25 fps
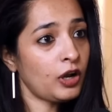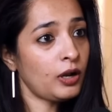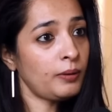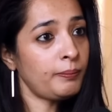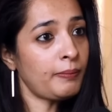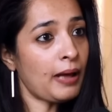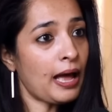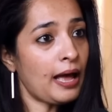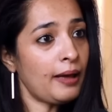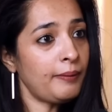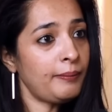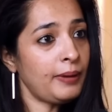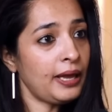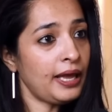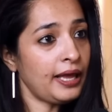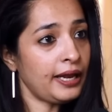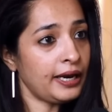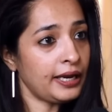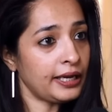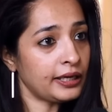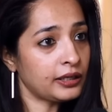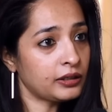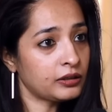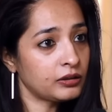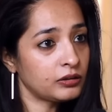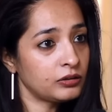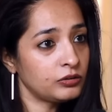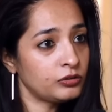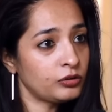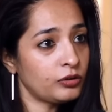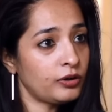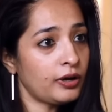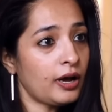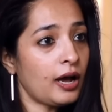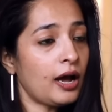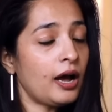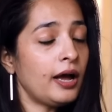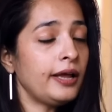were all barbaric.
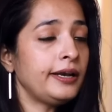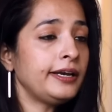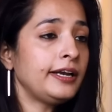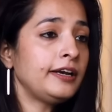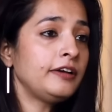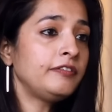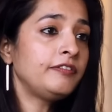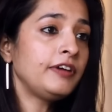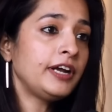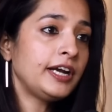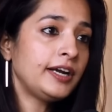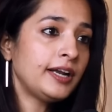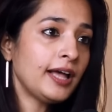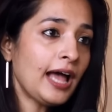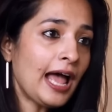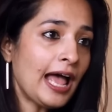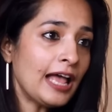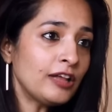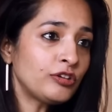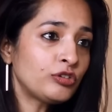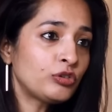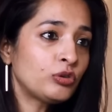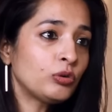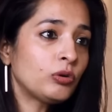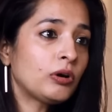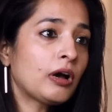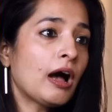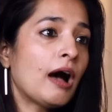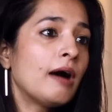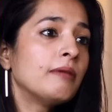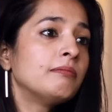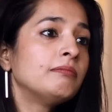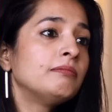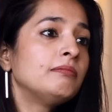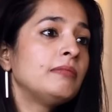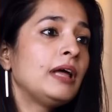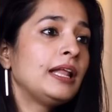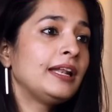So an invader has to
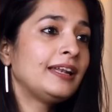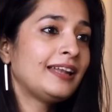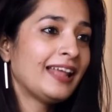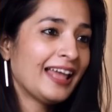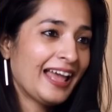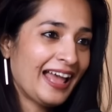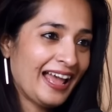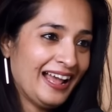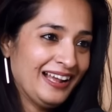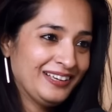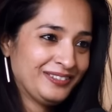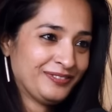come and